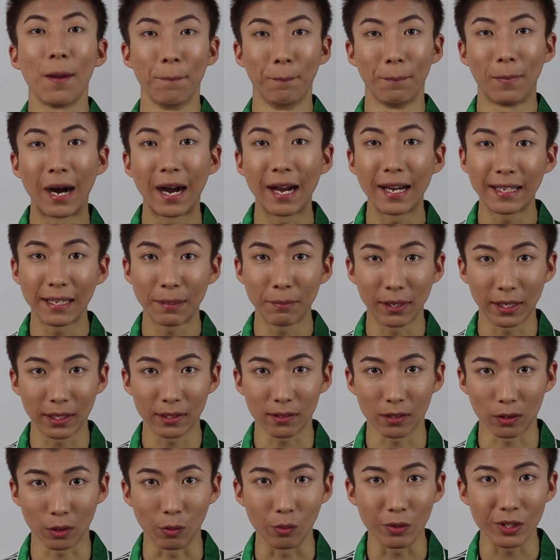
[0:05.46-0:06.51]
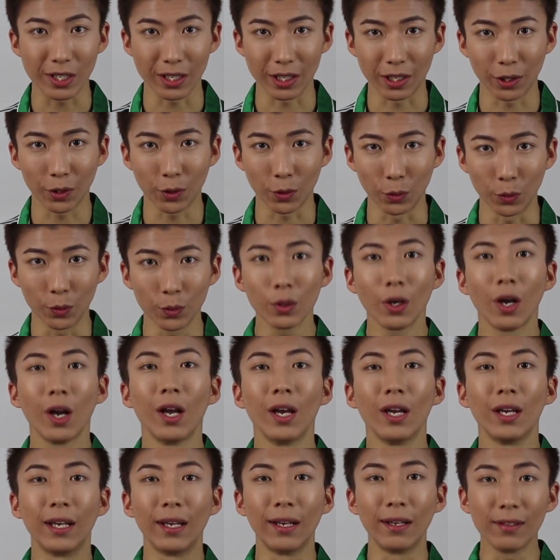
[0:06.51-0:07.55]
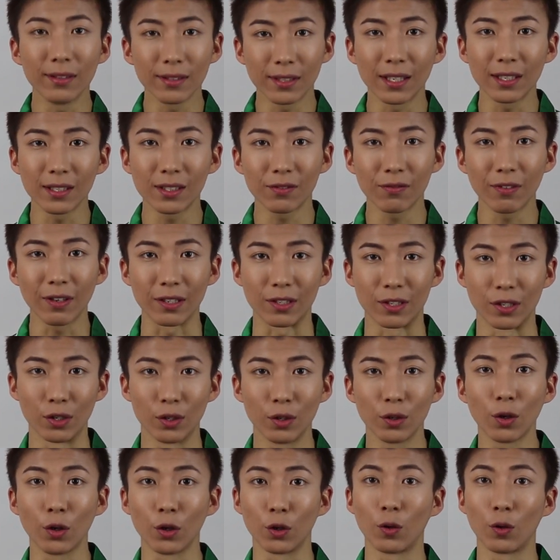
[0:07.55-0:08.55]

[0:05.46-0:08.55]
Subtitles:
My name is Yongxin Hu. In this video,